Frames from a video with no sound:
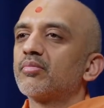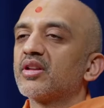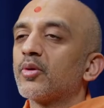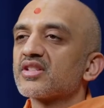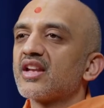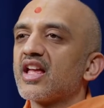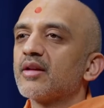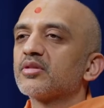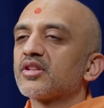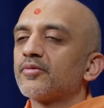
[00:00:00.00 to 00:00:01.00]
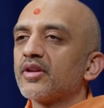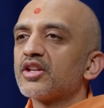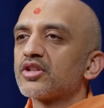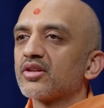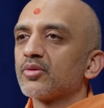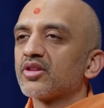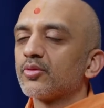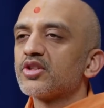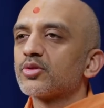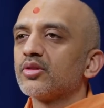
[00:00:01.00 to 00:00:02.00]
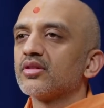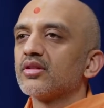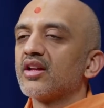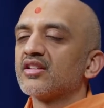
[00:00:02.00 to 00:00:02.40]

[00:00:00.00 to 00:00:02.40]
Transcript: but he wasn't able to finish it with the ritual